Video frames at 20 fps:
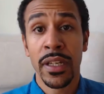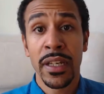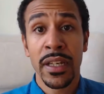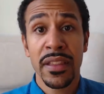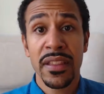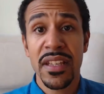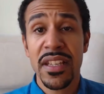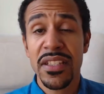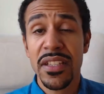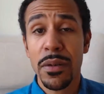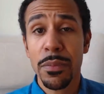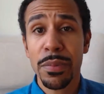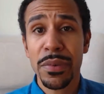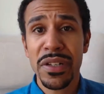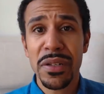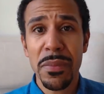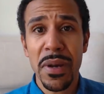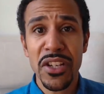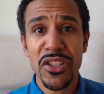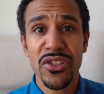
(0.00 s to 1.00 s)
These are pretty
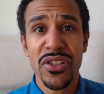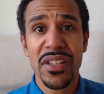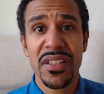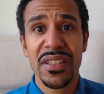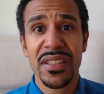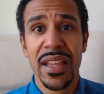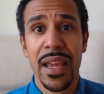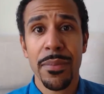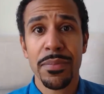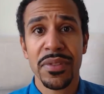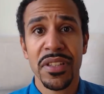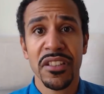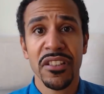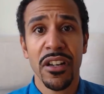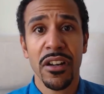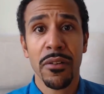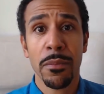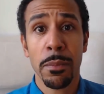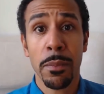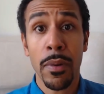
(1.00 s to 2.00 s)
much the steps that
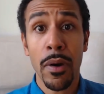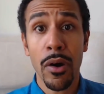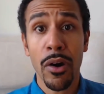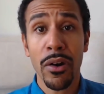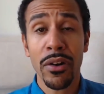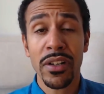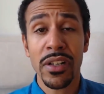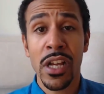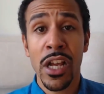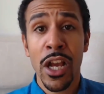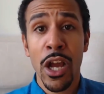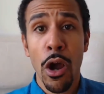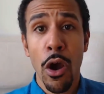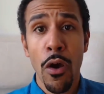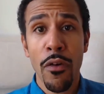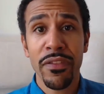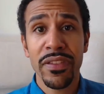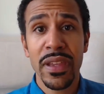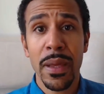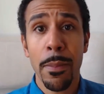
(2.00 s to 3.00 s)
are part
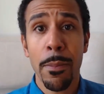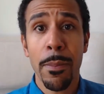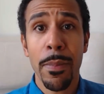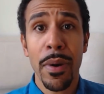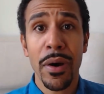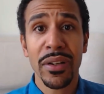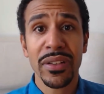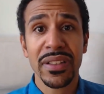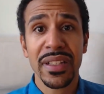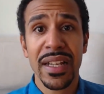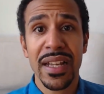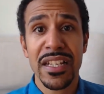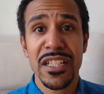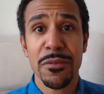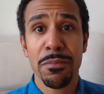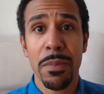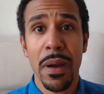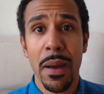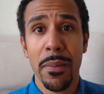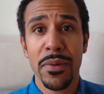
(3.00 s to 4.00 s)
of the podcast
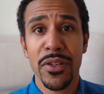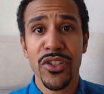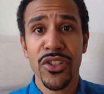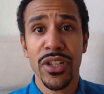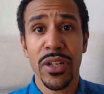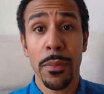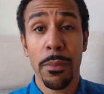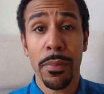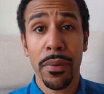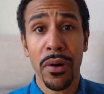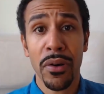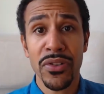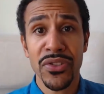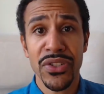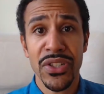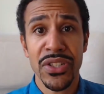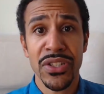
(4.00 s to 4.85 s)
publishing process.